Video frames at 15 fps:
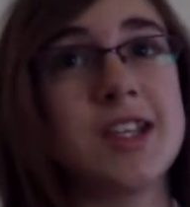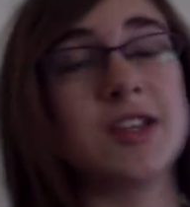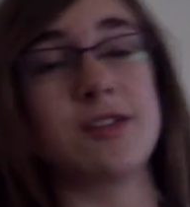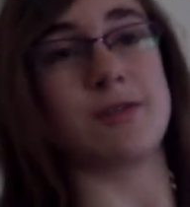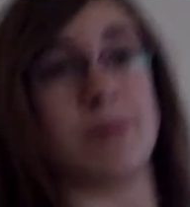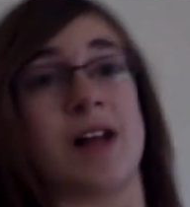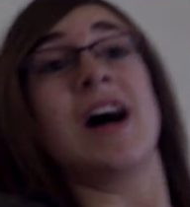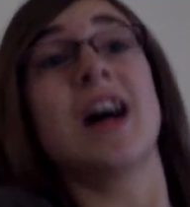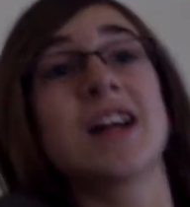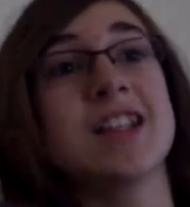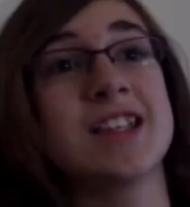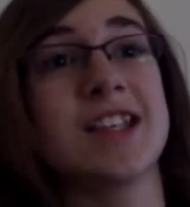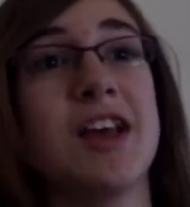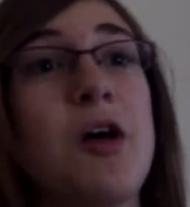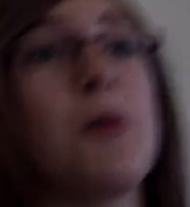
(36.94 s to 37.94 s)
Cinder
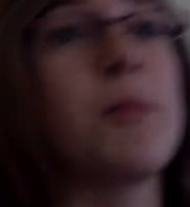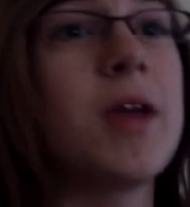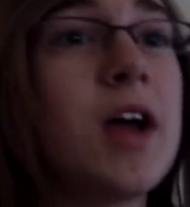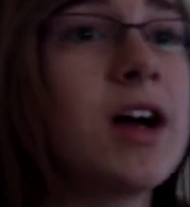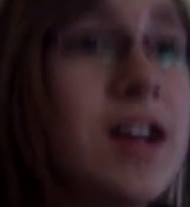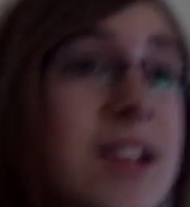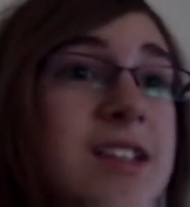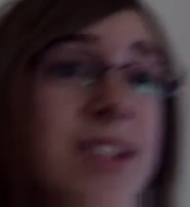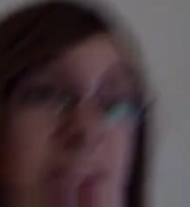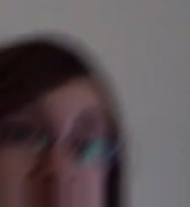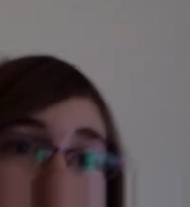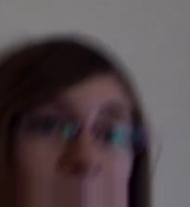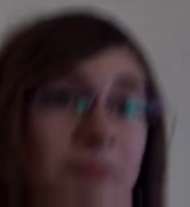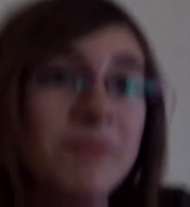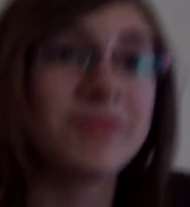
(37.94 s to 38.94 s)
blocks. Because
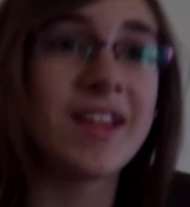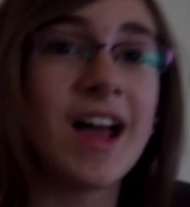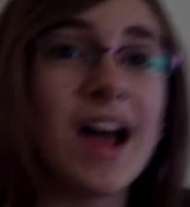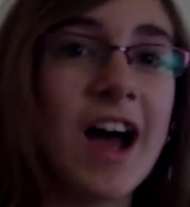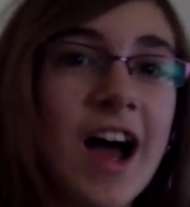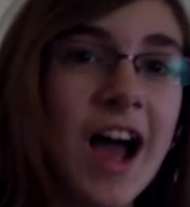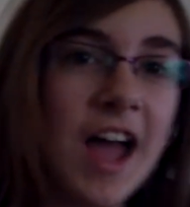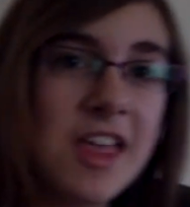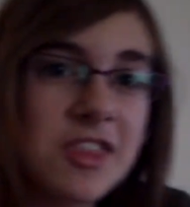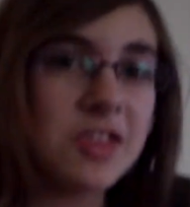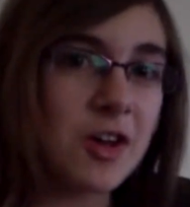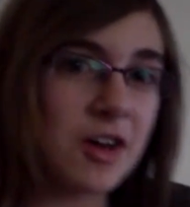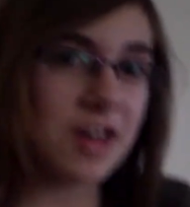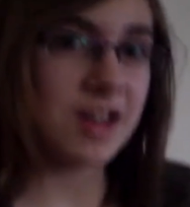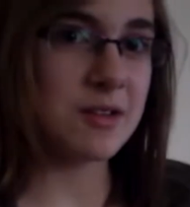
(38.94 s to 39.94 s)
I
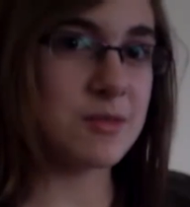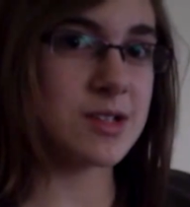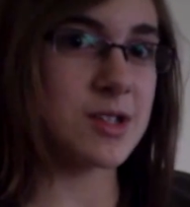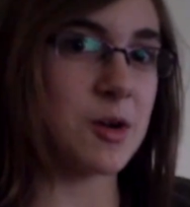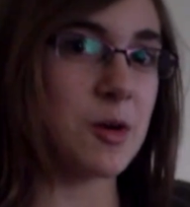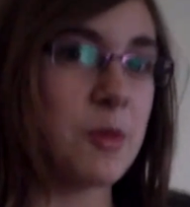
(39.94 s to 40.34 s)
thought it was